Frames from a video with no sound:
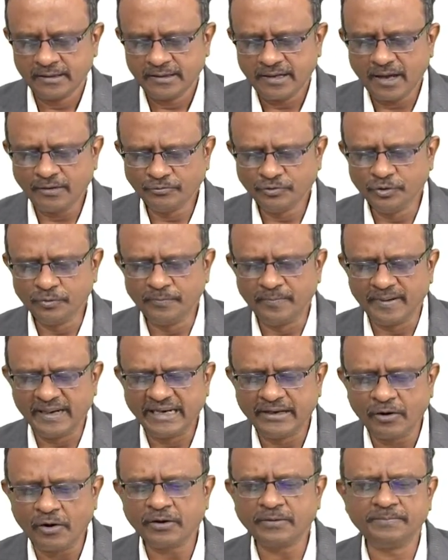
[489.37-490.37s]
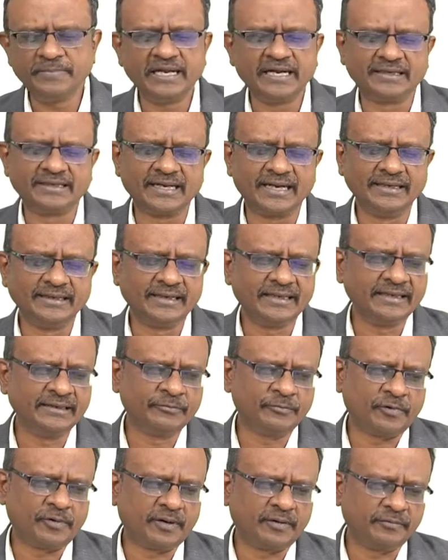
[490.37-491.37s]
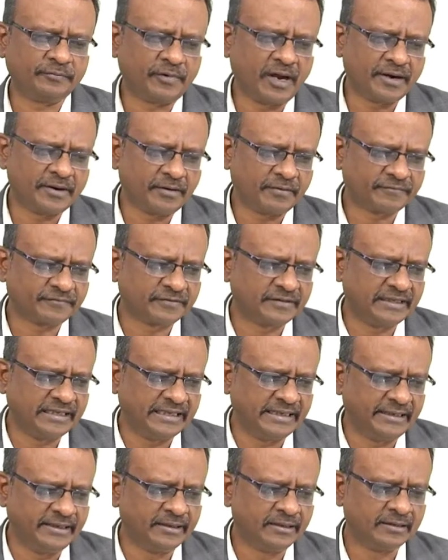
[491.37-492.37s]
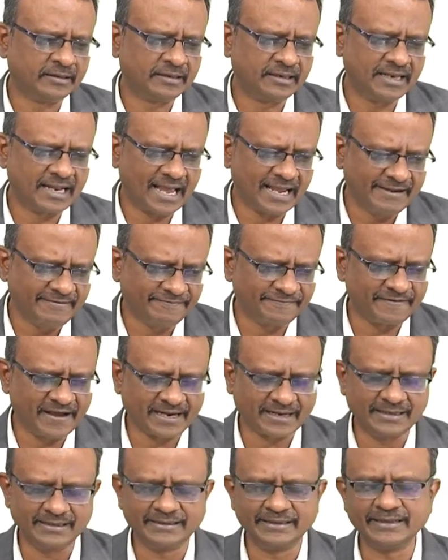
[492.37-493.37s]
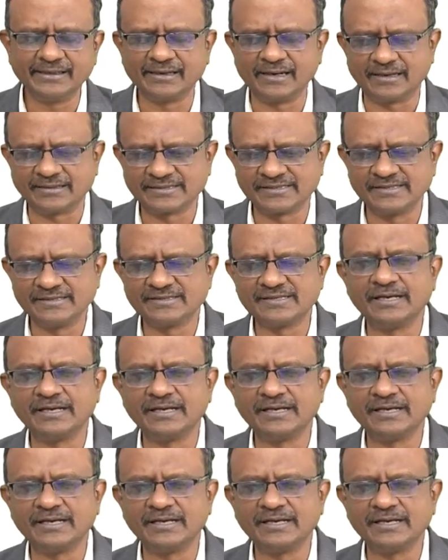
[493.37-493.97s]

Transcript: Now, you may not be attending one of the live faculty classes,